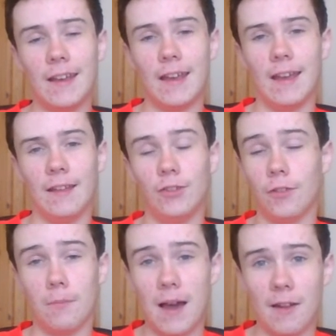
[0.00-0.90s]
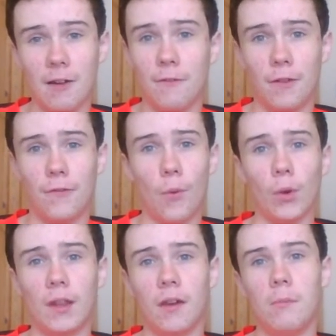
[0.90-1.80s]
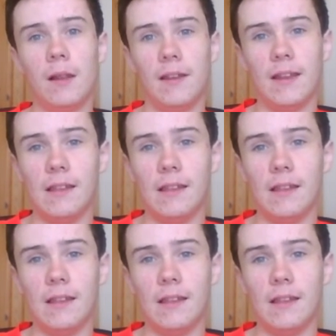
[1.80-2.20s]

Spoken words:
It doesn't matter if it's 49 million,